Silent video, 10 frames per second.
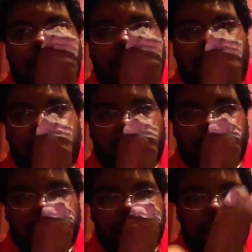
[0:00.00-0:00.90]
I mean,
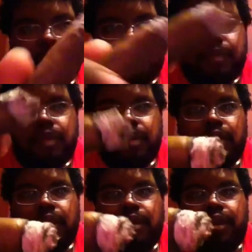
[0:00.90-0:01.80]

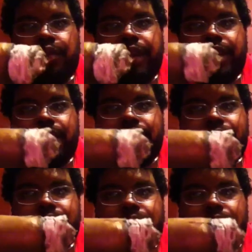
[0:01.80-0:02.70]
granted,
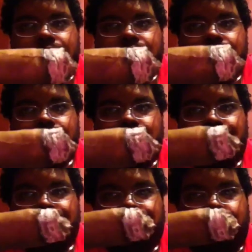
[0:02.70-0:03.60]
it's not
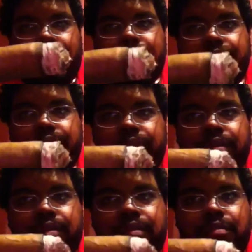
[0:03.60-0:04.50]
razor,
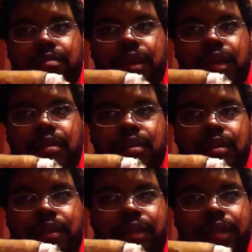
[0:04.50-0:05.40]
but
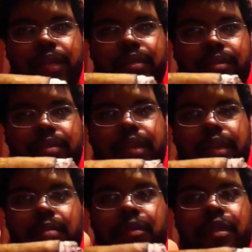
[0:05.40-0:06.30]
it's
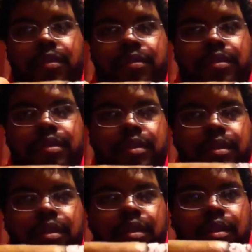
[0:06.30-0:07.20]
damn close.
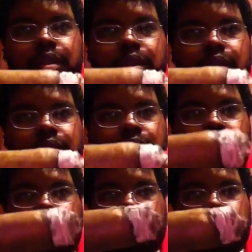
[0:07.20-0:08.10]

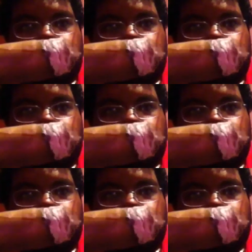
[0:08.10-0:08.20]
The